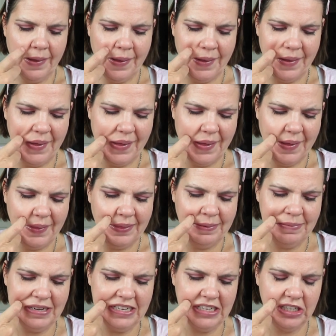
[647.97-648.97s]
uh,
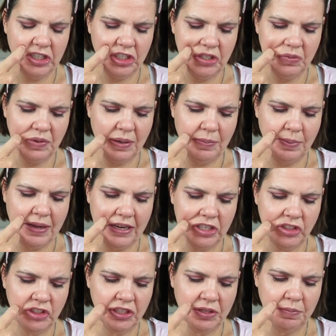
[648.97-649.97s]
limited edition red
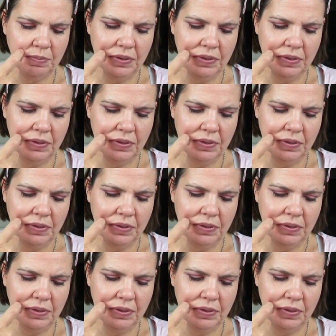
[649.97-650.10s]
packaging,